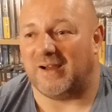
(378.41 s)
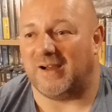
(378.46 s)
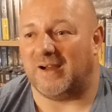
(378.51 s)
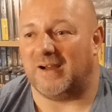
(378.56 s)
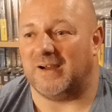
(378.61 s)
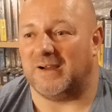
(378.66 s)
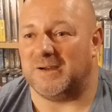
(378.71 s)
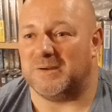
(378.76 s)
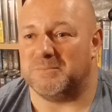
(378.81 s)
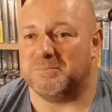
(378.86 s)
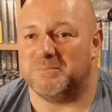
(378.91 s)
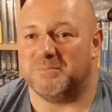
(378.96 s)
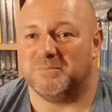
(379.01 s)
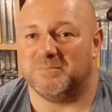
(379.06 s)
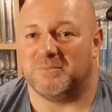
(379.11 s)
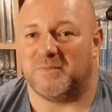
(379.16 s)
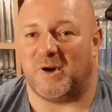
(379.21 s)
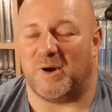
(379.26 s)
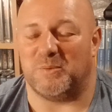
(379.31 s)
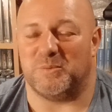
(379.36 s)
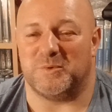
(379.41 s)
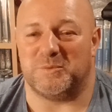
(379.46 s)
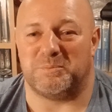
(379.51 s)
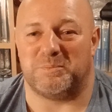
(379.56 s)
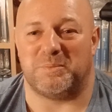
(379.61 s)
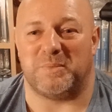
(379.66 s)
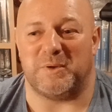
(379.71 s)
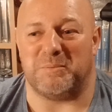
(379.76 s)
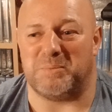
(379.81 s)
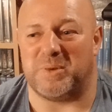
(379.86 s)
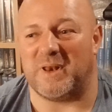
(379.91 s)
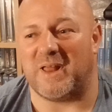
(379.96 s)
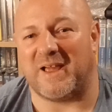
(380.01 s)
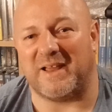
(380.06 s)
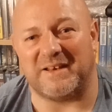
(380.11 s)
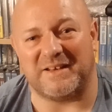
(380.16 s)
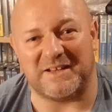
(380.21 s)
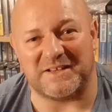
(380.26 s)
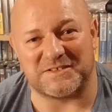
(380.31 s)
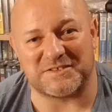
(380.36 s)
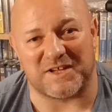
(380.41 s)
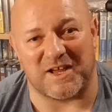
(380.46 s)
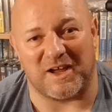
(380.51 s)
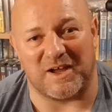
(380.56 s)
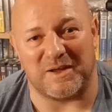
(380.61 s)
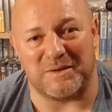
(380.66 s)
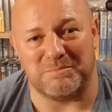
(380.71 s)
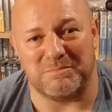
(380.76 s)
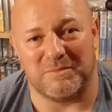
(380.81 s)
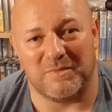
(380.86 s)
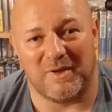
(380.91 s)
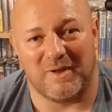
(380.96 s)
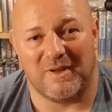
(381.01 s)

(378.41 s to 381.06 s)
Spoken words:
I would be playing this game,